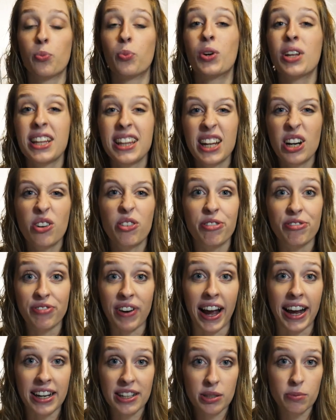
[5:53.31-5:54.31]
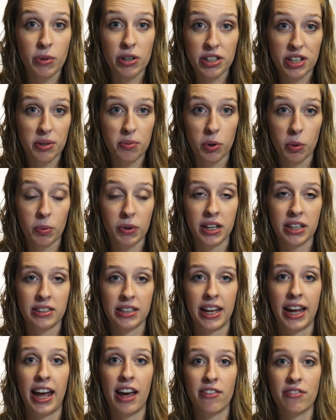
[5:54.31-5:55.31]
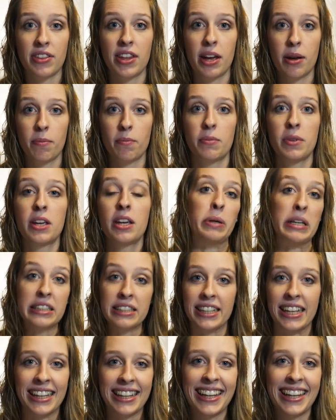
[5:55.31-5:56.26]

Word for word: Really, they don't fight as much anymore because I have them busy.